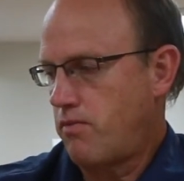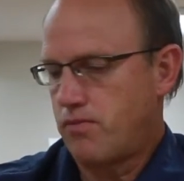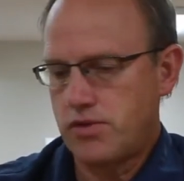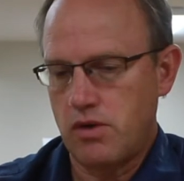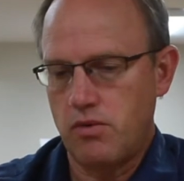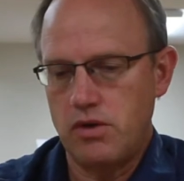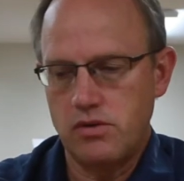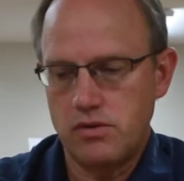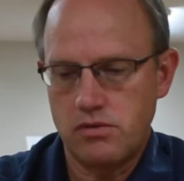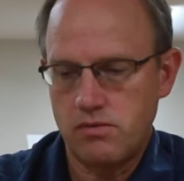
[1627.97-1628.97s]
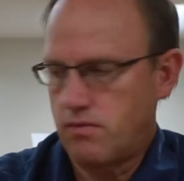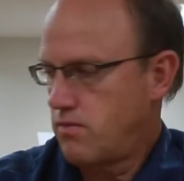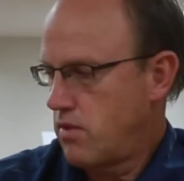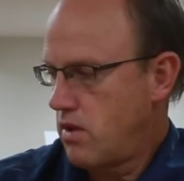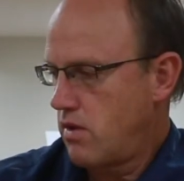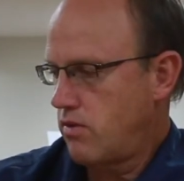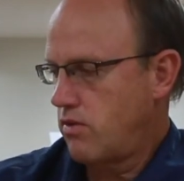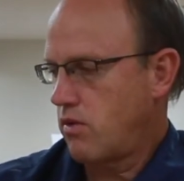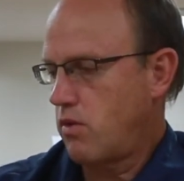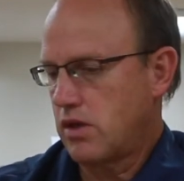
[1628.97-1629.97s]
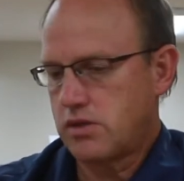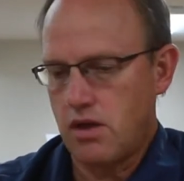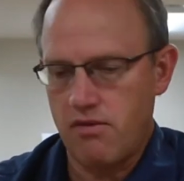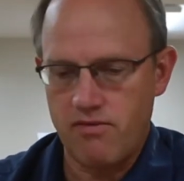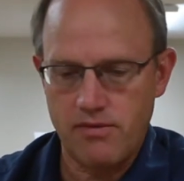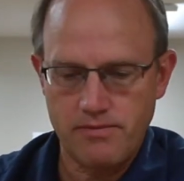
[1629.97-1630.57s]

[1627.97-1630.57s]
So we use the quick stuff.